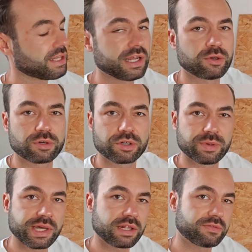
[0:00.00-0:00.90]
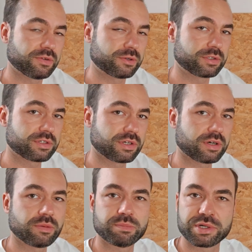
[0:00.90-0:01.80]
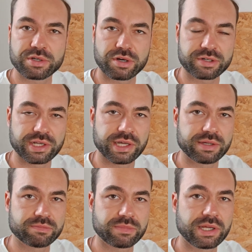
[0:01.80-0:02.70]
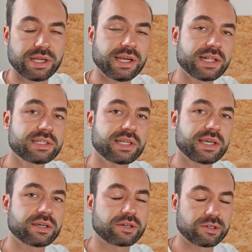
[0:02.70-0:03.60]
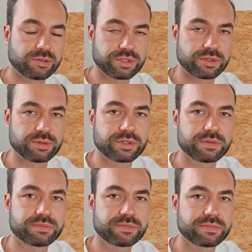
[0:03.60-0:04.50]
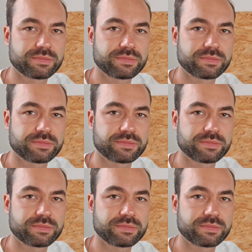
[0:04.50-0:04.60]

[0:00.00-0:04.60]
They look great at first, but are they? Let's take a closer look.